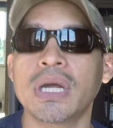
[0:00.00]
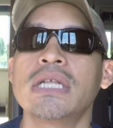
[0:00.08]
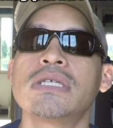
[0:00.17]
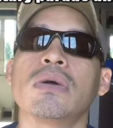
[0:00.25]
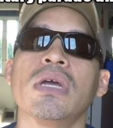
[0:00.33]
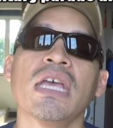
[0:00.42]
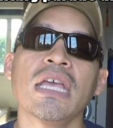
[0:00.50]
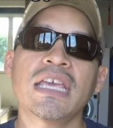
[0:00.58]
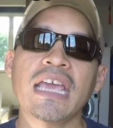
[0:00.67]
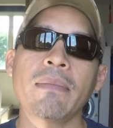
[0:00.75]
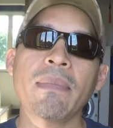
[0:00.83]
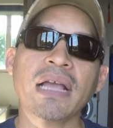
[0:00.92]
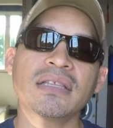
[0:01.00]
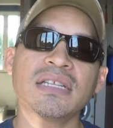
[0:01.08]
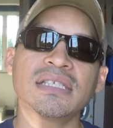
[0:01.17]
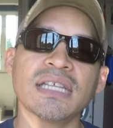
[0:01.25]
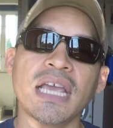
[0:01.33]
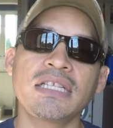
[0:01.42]
right? So came back to
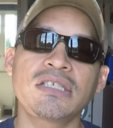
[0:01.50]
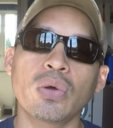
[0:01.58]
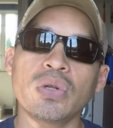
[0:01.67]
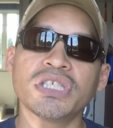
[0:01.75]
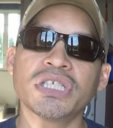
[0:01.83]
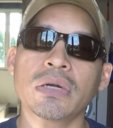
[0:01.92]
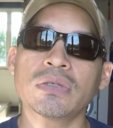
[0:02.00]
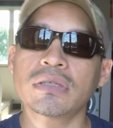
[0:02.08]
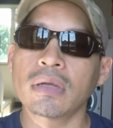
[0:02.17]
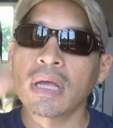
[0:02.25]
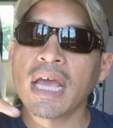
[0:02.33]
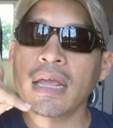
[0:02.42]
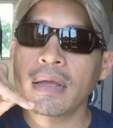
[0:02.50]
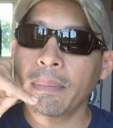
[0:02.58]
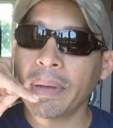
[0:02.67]
the states, told his generals, "Hey,